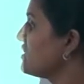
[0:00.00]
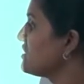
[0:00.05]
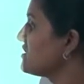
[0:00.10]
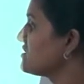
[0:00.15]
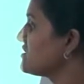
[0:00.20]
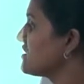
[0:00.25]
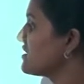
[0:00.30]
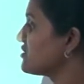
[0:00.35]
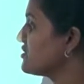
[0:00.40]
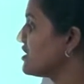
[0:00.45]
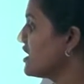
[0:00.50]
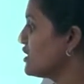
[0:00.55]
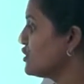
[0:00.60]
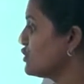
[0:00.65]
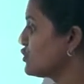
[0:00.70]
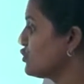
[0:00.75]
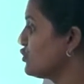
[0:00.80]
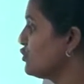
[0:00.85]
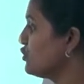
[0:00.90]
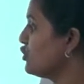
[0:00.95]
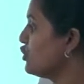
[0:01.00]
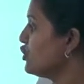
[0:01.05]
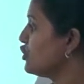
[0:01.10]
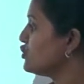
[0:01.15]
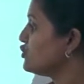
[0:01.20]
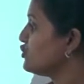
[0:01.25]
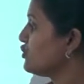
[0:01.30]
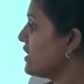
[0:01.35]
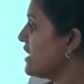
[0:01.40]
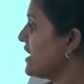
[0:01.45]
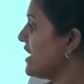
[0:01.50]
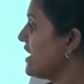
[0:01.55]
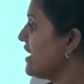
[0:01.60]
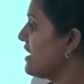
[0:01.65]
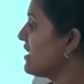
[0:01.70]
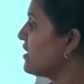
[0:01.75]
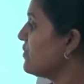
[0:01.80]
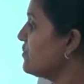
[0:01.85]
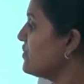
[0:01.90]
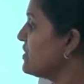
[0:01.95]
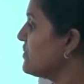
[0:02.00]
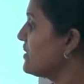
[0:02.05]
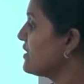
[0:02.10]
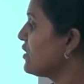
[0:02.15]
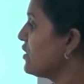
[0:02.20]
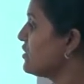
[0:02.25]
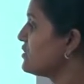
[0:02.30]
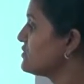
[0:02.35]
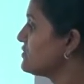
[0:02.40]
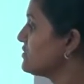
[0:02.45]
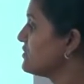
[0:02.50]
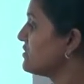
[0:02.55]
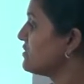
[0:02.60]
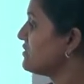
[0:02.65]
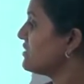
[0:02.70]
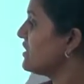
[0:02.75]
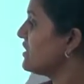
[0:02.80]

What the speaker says: intersection S2, so A complement also.